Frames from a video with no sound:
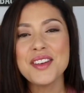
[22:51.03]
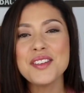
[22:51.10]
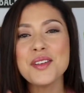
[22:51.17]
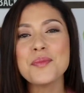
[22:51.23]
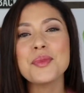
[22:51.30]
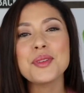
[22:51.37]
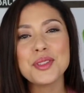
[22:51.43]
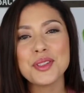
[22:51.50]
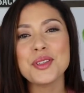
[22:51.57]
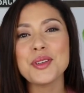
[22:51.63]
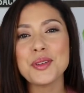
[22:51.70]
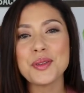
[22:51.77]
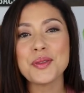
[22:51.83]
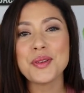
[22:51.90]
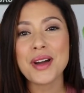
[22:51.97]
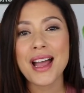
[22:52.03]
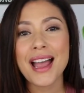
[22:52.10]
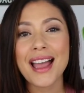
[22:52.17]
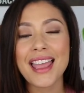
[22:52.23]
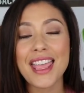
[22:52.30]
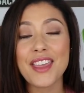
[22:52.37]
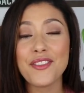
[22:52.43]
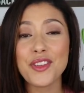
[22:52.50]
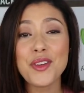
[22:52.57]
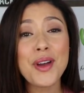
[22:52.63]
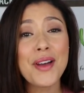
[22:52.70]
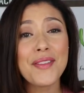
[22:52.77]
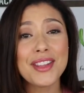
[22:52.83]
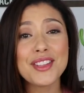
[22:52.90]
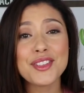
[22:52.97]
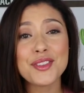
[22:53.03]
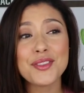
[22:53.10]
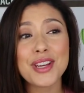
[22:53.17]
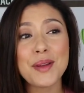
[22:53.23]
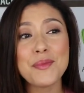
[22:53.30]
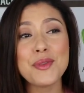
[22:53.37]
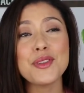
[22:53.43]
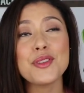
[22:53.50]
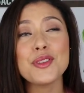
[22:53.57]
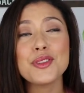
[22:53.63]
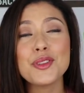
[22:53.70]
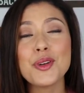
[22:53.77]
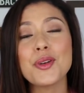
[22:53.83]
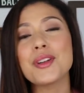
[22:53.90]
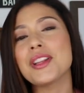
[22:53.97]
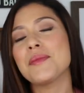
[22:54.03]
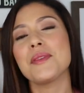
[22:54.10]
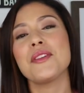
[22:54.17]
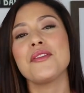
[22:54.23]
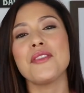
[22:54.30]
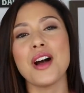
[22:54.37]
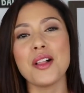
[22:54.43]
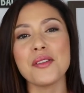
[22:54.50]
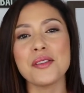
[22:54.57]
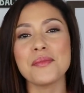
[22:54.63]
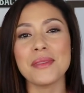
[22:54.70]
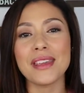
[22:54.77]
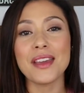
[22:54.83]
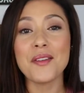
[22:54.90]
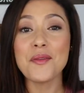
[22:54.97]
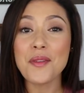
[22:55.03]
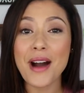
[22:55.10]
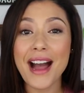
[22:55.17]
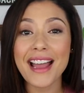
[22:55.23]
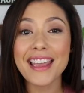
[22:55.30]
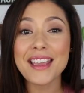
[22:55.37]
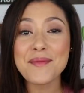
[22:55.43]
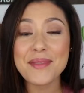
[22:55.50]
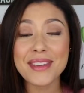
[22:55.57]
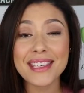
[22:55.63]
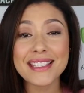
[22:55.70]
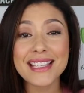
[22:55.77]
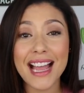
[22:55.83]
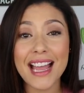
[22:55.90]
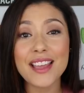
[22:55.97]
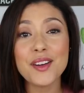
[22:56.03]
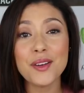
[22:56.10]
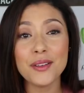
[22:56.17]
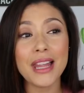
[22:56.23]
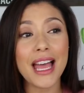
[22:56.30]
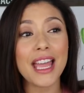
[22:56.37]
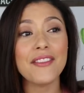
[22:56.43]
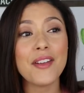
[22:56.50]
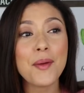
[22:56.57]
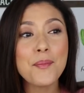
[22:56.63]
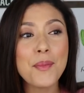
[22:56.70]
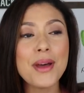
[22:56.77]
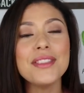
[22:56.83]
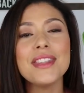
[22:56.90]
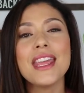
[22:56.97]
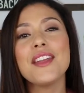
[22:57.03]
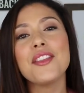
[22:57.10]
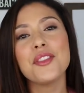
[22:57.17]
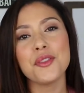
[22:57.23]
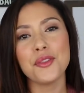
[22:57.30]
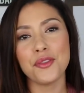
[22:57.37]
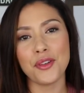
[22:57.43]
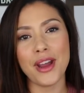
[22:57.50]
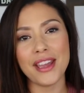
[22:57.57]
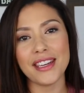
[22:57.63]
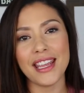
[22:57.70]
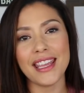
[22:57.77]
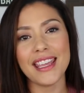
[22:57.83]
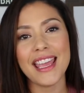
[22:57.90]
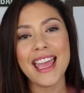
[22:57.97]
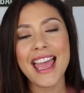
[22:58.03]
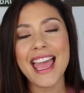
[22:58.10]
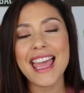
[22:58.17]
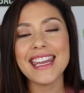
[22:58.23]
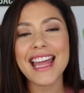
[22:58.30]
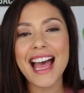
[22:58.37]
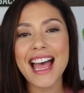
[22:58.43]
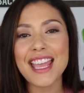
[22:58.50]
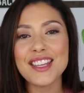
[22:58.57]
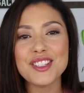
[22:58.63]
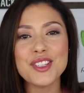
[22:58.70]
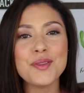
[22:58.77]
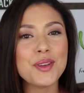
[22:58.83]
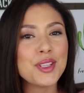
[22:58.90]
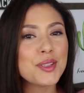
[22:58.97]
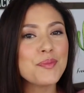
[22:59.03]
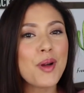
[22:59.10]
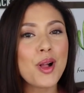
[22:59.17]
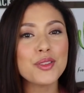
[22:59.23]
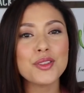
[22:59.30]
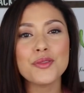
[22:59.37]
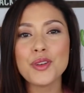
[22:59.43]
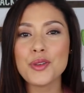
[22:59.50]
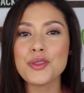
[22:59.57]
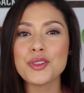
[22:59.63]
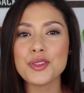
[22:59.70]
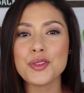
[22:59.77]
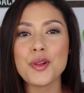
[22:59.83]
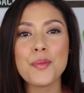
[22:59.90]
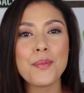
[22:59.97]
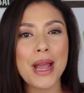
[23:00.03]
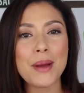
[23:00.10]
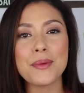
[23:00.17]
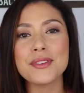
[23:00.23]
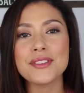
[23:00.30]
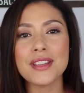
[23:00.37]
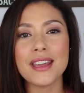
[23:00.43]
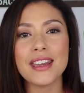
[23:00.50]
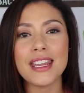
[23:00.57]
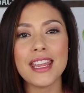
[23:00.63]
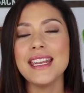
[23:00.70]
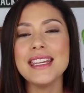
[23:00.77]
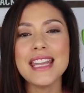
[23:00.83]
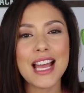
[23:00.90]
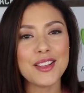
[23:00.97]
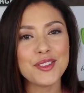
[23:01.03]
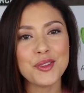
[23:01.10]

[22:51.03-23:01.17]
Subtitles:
Number two, if you have Instagram, you should totally be following me. Why? Because I go live Monday through Friday and I do a small devotional Bible study, not